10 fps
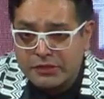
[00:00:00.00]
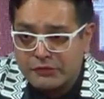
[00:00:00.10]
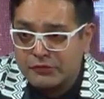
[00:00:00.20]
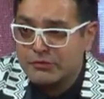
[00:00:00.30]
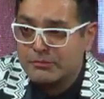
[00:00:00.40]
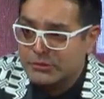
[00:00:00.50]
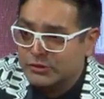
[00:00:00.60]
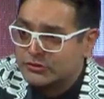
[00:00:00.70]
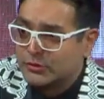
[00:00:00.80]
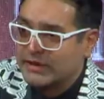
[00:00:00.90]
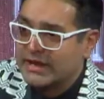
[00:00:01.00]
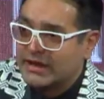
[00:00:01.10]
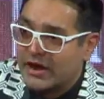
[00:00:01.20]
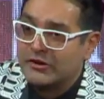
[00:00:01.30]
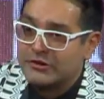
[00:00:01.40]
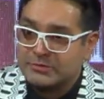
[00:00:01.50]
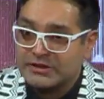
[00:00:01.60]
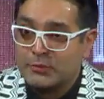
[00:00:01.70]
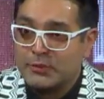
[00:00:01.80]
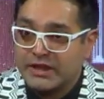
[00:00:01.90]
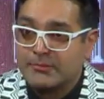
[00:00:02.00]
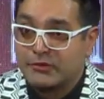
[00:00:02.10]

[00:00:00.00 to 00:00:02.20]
through mutual encouragement that we can